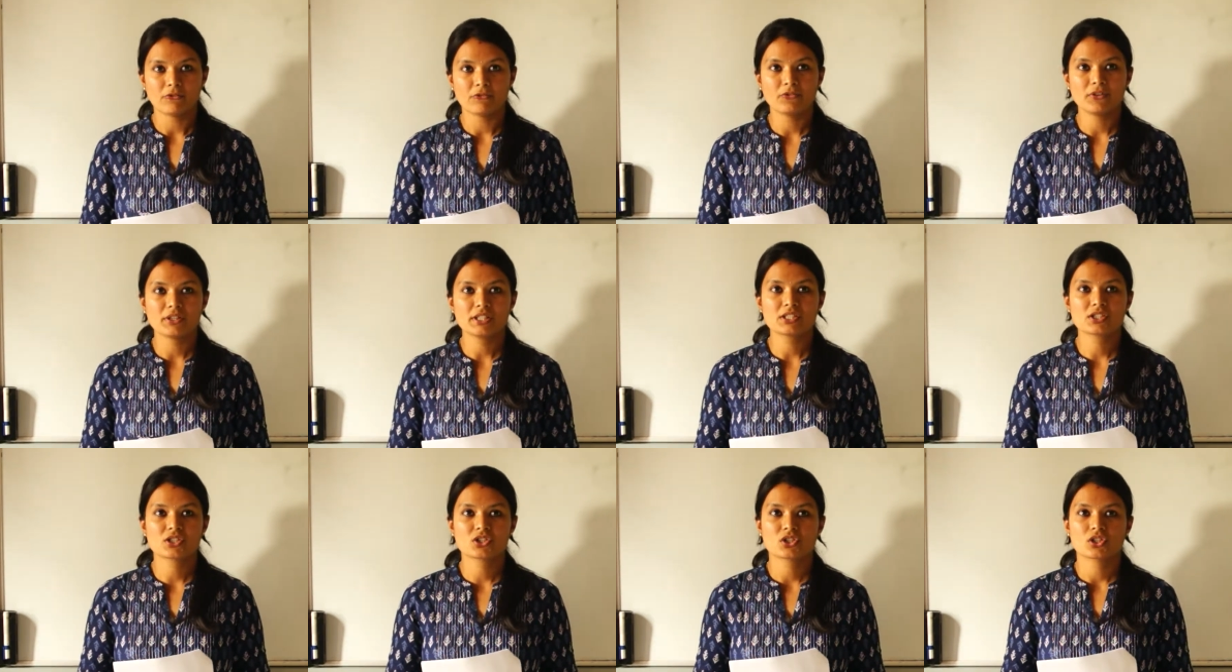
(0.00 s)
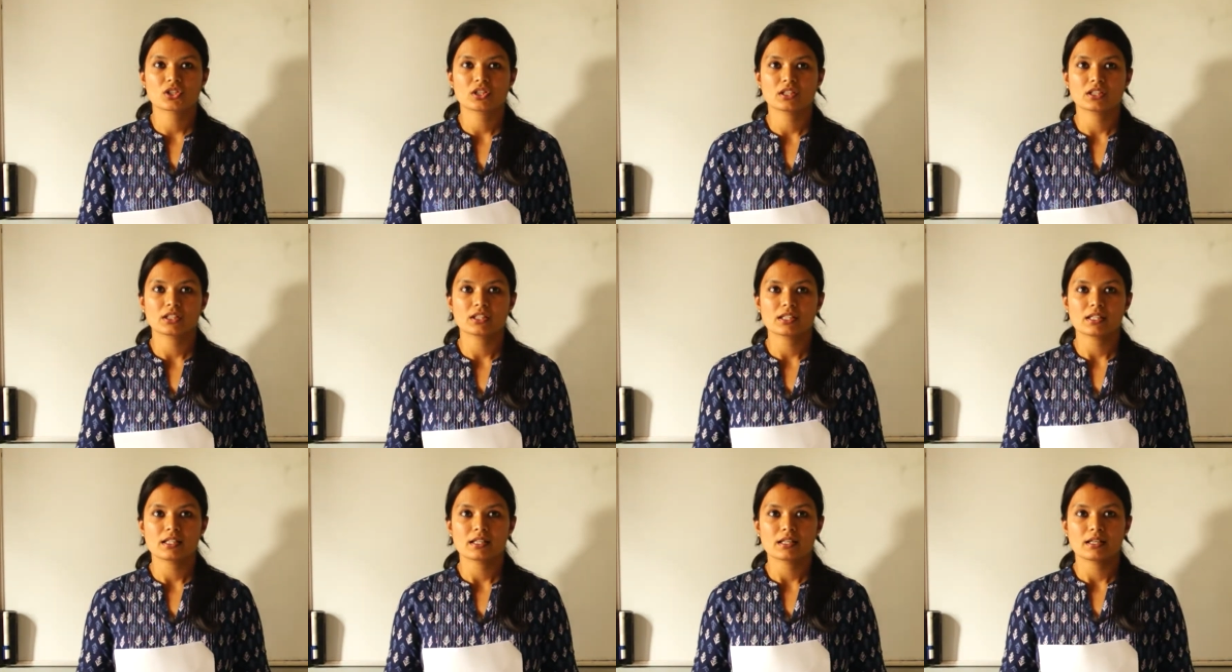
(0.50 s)
which
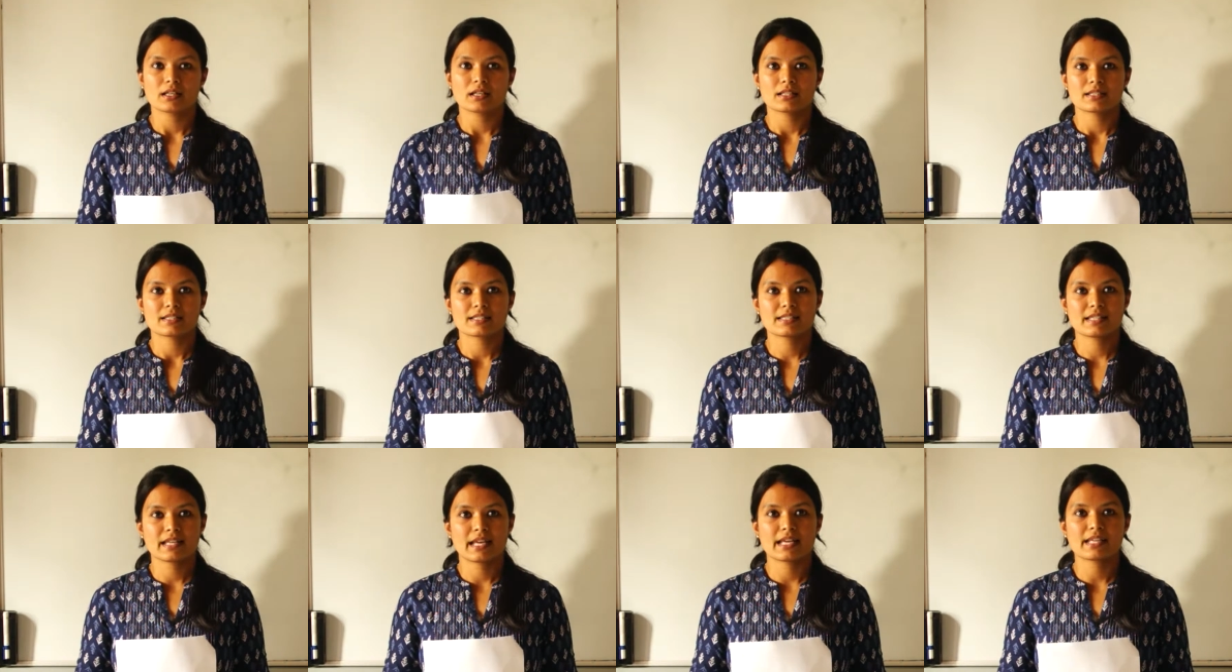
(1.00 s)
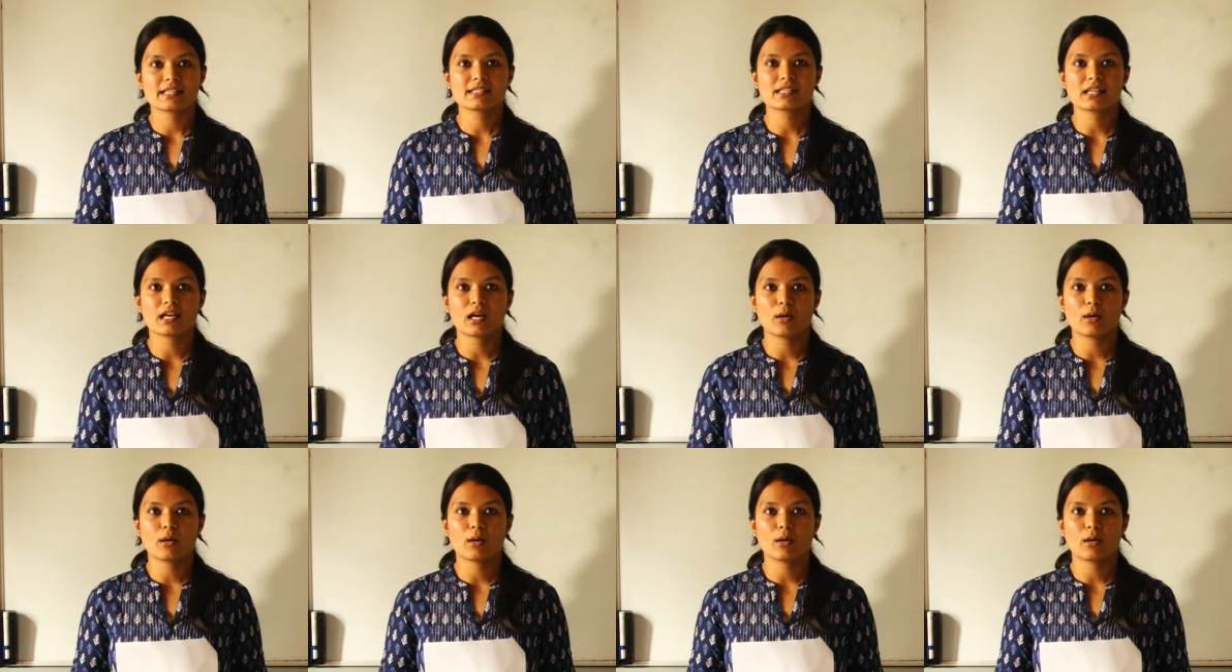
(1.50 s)
says